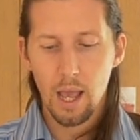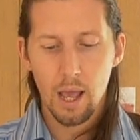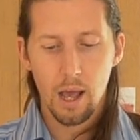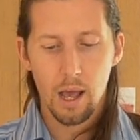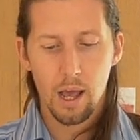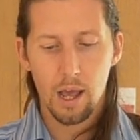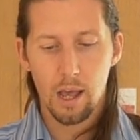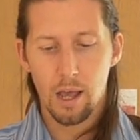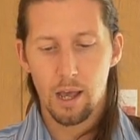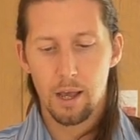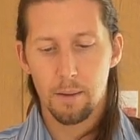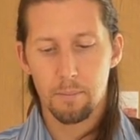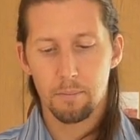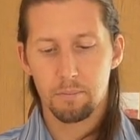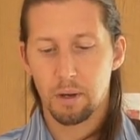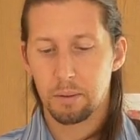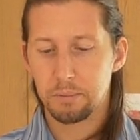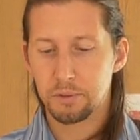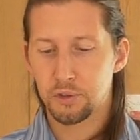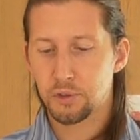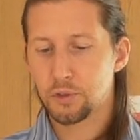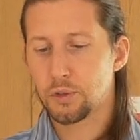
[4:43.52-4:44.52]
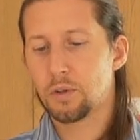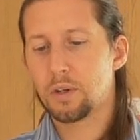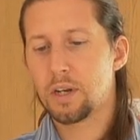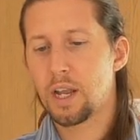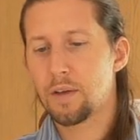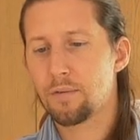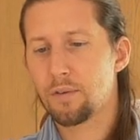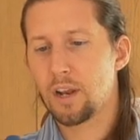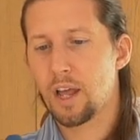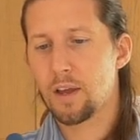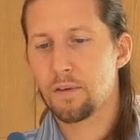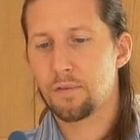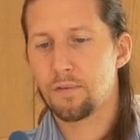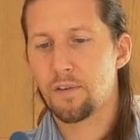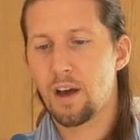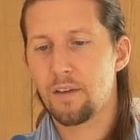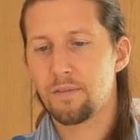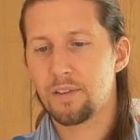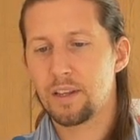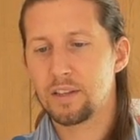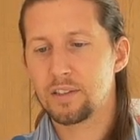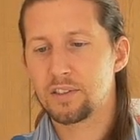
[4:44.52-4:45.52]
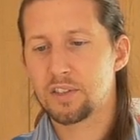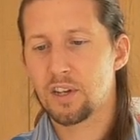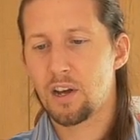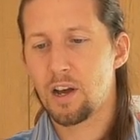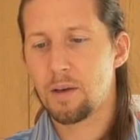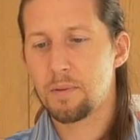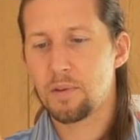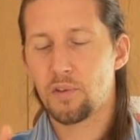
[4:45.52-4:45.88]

But I'm sure another like 5 years time,